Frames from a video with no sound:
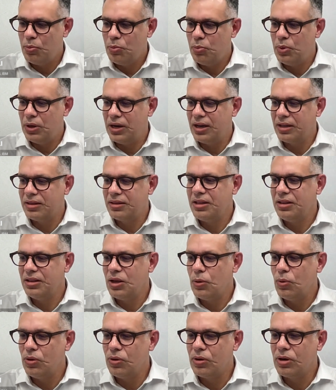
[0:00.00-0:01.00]
but I think
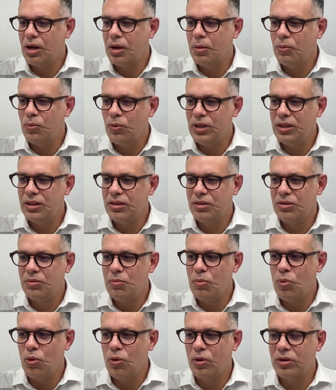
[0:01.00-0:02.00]
they will come with
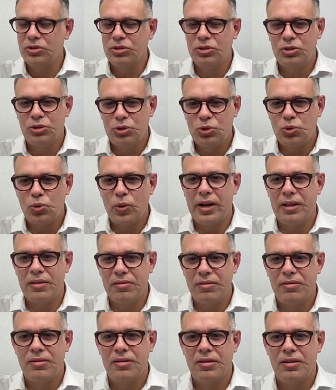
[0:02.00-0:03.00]
more strength
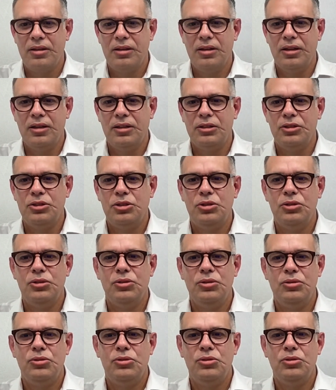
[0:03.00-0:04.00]

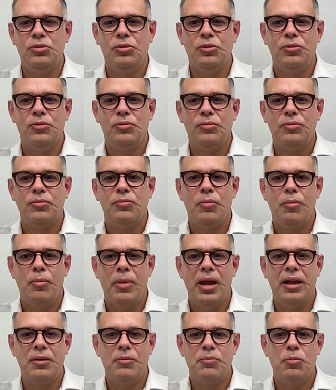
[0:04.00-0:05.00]
to
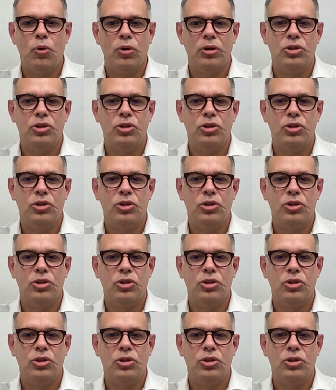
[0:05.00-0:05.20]
make more